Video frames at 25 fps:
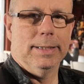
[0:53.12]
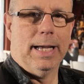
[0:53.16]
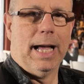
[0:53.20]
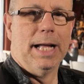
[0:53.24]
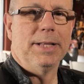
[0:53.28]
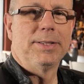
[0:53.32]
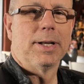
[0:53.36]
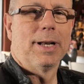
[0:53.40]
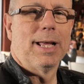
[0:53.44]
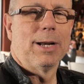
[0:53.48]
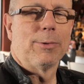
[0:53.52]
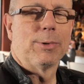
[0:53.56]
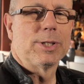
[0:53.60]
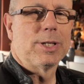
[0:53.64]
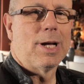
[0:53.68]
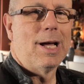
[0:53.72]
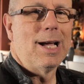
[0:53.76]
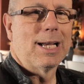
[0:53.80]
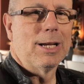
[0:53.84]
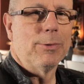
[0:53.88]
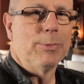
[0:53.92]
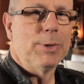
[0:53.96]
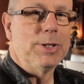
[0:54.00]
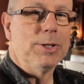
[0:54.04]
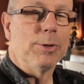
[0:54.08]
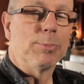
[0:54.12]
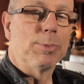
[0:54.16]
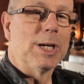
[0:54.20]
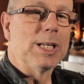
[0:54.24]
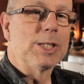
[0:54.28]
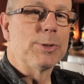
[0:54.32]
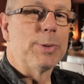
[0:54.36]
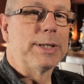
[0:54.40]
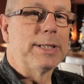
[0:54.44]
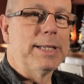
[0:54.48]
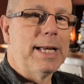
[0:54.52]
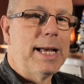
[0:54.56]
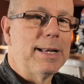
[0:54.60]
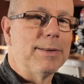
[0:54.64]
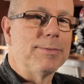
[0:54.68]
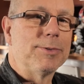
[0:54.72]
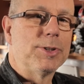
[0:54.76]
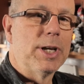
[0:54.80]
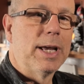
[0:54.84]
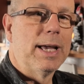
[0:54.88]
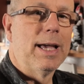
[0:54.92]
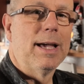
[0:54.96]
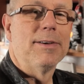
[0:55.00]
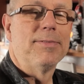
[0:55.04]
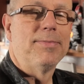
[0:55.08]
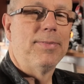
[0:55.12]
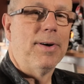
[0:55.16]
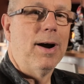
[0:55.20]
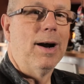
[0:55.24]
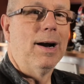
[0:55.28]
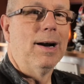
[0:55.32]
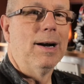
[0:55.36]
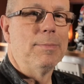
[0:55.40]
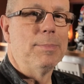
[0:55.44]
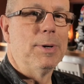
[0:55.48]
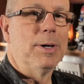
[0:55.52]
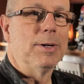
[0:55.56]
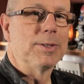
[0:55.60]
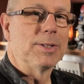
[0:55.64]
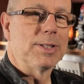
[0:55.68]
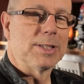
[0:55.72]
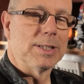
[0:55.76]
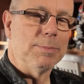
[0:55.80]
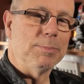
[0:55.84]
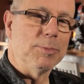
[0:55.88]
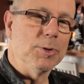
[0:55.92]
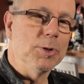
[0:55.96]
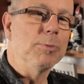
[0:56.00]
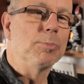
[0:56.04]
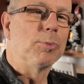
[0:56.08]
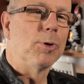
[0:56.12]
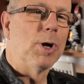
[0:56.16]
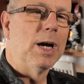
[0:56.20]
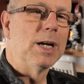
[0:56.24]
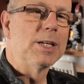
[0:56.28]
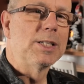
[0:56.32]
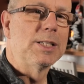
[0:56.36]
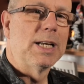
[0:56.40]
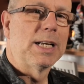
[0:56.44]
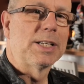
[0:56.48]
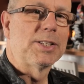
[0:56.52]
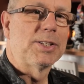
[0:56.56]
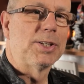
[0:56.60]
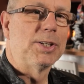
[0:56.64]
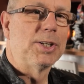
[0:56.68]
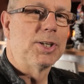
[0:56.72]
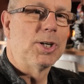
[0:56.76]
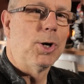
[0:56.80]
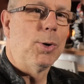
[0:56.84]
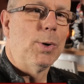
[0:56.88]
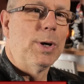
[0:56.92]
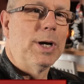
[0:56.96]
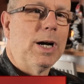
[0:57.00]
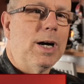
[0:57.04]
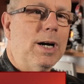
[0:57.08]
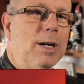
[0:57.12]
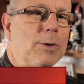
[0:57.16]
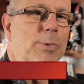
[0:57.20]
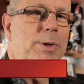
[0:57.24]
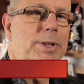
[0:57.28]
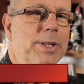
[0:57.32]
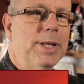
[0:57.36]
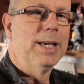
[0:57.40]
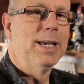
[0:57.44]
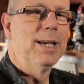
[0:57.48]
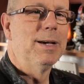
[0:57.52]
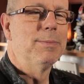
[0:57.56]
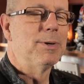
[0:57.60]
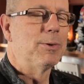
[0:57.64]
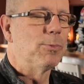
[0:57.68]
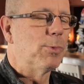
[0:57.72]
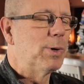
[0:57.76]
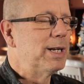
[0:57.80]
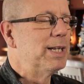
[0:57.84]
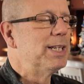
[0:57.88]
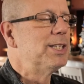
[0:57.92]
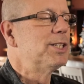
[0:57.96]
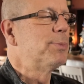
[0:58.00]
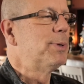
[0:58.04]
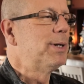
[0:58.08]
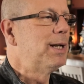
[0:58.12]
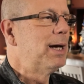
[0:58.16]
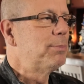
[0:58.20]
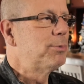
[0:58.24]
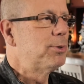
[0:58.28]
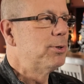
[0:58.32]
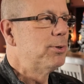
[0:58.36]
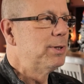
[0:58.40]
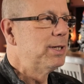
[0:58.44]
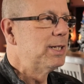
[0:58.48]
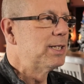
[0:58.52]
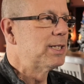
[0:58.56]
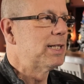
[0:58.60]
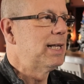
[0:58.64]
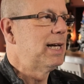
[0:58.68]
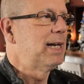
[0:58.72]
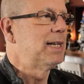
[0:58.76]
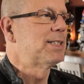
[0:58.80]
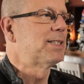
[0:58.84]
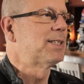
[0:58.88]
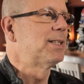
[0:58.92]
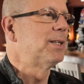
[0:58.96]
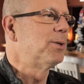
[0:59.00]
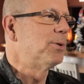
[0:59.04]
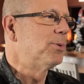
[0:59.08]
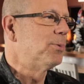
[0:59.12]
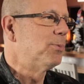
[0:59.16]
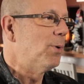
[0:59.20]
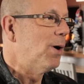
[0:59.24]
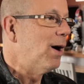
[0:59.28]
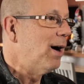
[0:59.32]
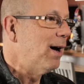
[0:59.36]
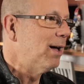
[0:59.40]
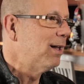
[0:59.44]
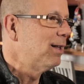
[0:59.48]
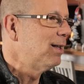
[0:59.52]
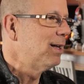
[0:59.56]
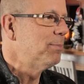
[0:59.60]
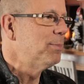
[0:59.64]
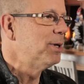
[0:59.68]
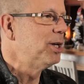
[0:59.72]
And today we're talking with New Brunswick native JFR about some new projects that are going on with him and what he's been up to these last little while. I